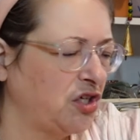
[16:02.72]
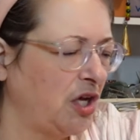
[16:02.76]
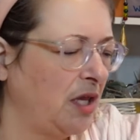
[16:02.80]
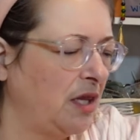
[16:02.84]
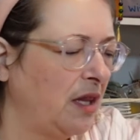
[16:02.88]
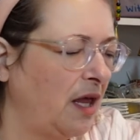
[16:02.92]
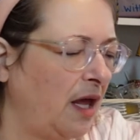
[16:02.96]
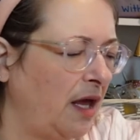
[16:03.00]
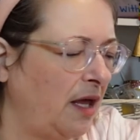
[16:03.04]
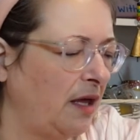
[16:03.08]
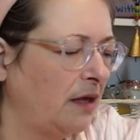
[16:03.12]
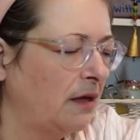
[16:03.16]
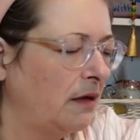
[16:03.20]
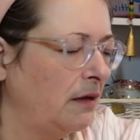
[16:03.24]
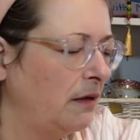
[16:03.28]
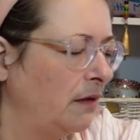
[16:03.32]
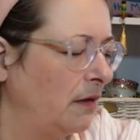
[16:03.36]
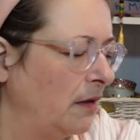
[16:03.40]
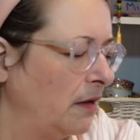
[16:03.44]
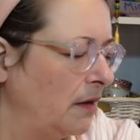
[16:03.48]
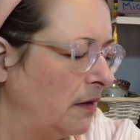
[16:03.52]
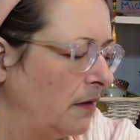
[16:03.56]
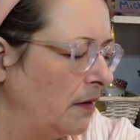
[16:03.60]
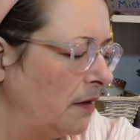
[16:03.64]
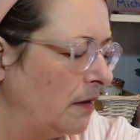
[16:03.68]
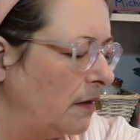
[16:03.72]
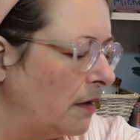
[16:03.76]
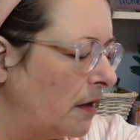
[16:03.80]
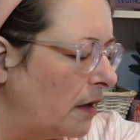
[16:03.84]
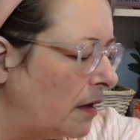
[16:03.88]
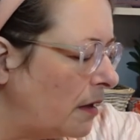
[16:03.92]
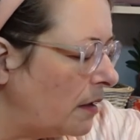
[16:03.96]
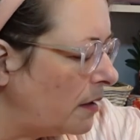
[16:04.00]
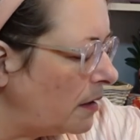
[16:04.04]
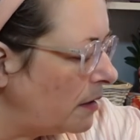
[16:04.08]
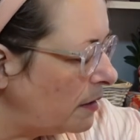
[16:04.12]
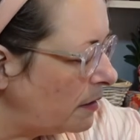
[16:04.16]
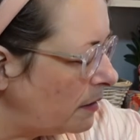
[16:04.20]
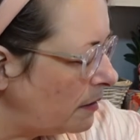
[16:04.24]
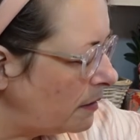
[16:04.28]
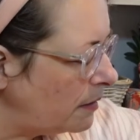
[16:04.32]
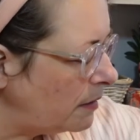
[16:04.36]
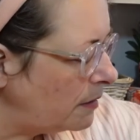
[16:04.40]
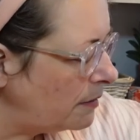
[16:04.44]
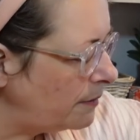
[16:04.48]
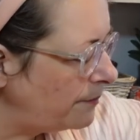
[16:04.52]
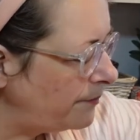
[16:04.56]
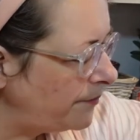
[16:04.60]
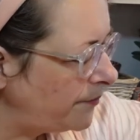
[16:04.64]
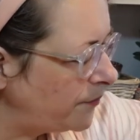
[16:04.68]
I like.
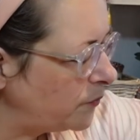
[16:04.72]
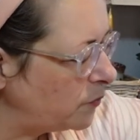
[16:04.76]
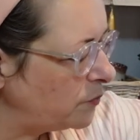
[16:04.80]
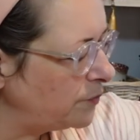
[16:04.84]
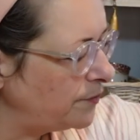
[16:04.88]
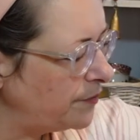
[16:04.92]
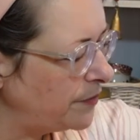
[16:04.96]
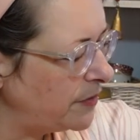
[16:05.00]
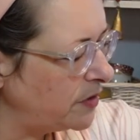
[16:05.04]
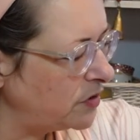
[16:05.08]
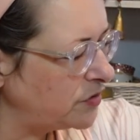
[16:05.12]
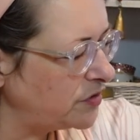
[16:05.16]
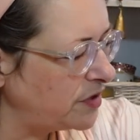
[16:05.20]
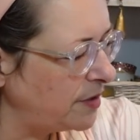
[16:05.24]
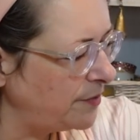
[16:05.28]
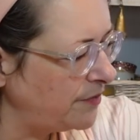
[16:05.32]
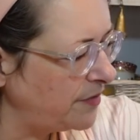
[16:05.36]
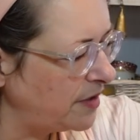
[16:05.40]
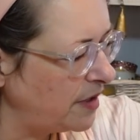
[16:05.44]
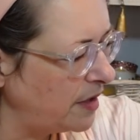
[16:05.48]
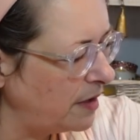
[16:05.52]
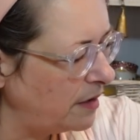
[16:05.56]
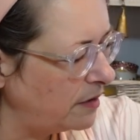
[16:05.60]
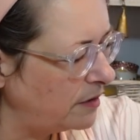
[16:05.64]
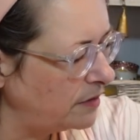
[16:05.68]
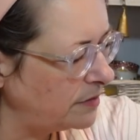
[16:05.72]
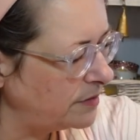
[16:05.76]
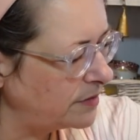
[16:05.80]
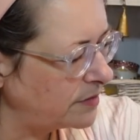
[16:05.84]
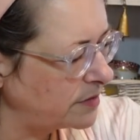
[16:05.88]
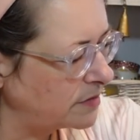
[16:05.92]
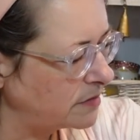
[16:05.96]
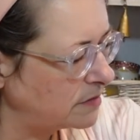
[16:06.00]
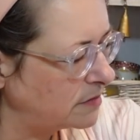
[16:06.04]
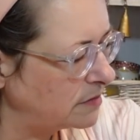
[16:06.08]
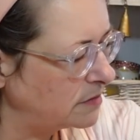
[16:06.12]
Um, there's something else.